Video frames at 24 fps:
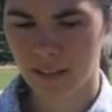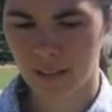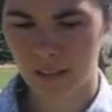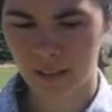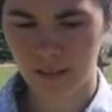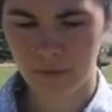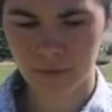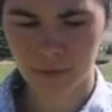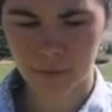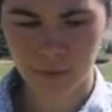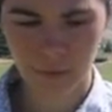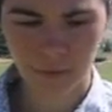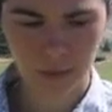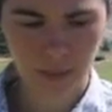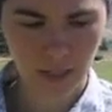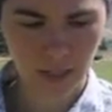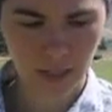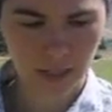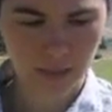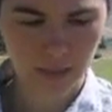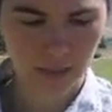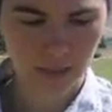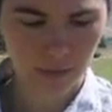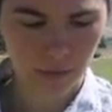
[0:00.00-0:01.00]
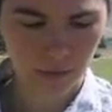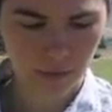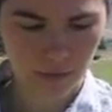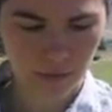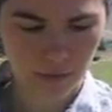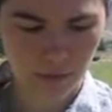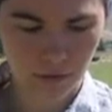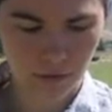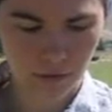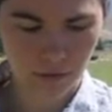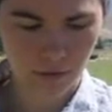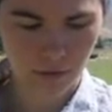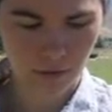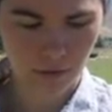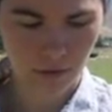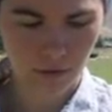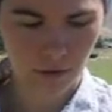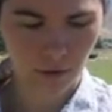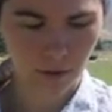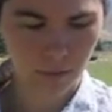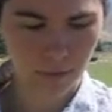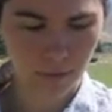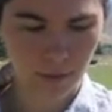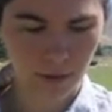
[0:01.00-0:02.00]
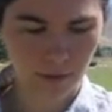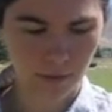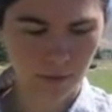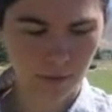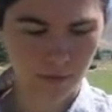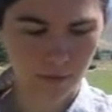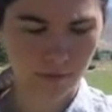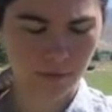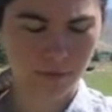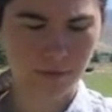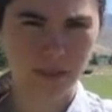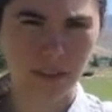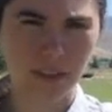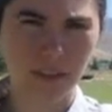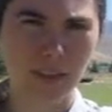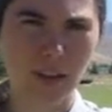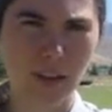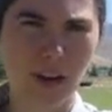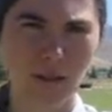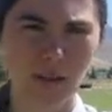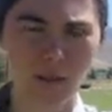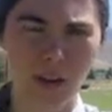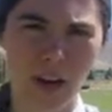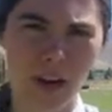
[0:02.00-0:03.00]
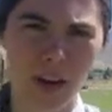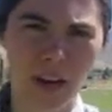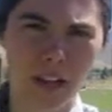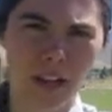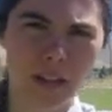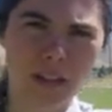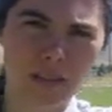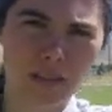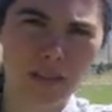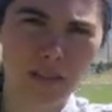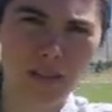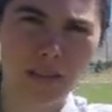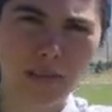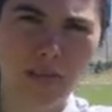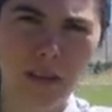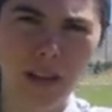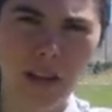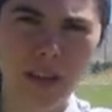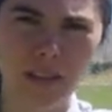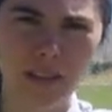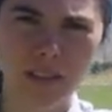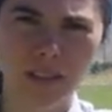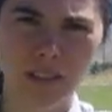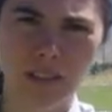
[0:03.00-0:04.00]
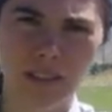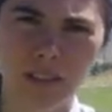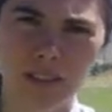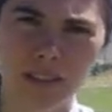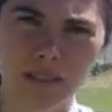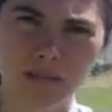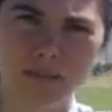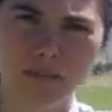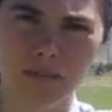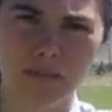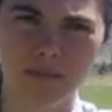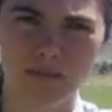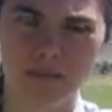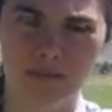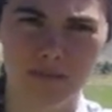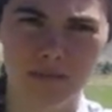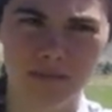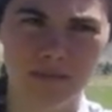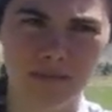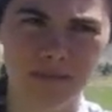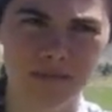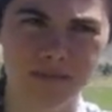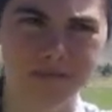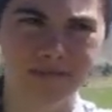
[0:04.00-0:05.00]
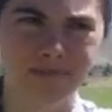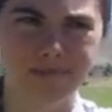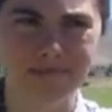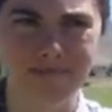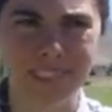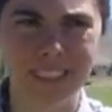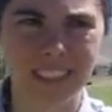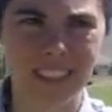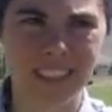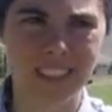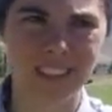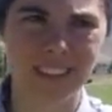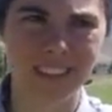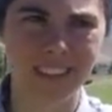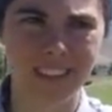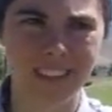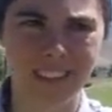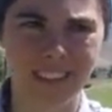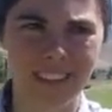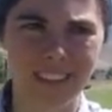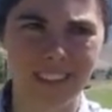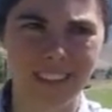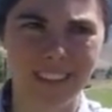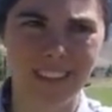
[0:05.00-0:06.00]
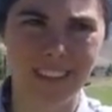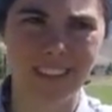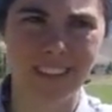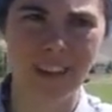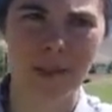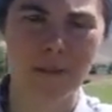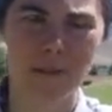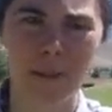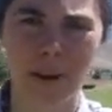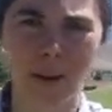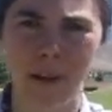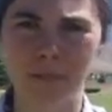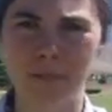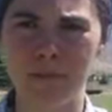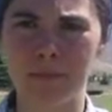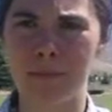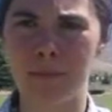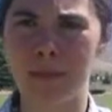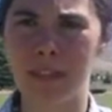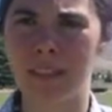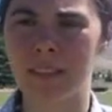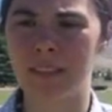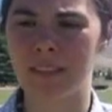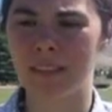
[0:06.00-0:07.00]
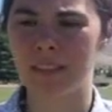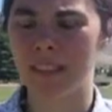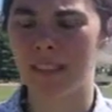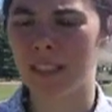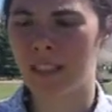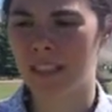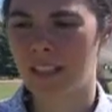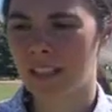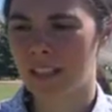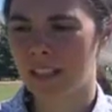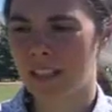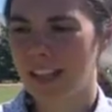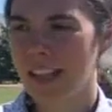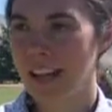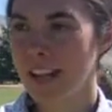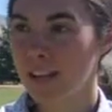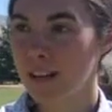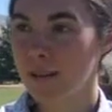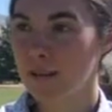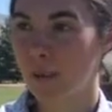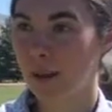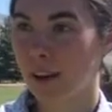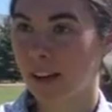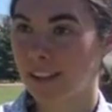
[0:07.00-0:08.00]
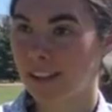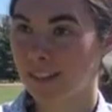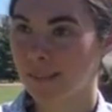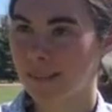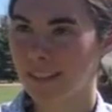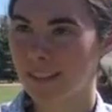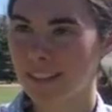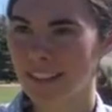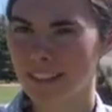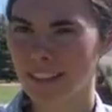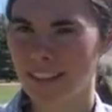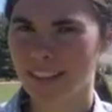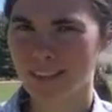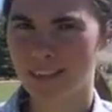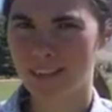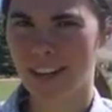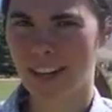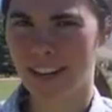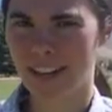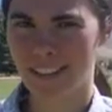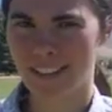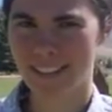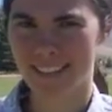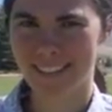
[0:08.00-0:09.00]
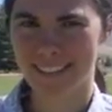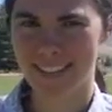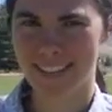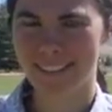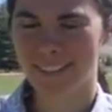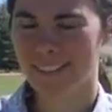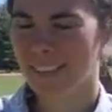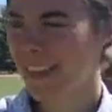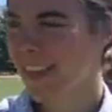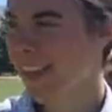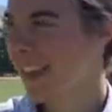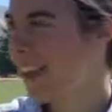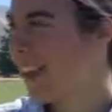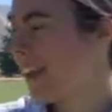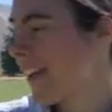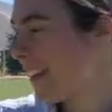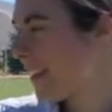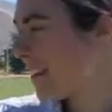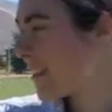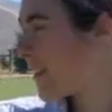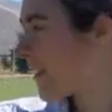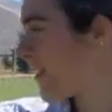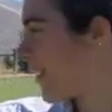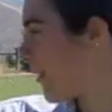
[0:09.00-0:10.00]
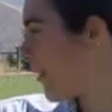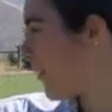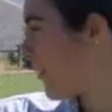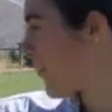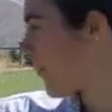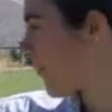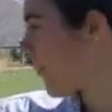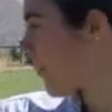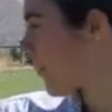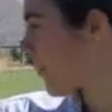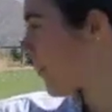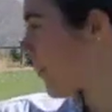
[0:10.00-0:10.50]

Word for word: and it was pretty nice. I still thought about not riding too much because that's a lot to think about. But anyways, I'm getting off track, aren't I? So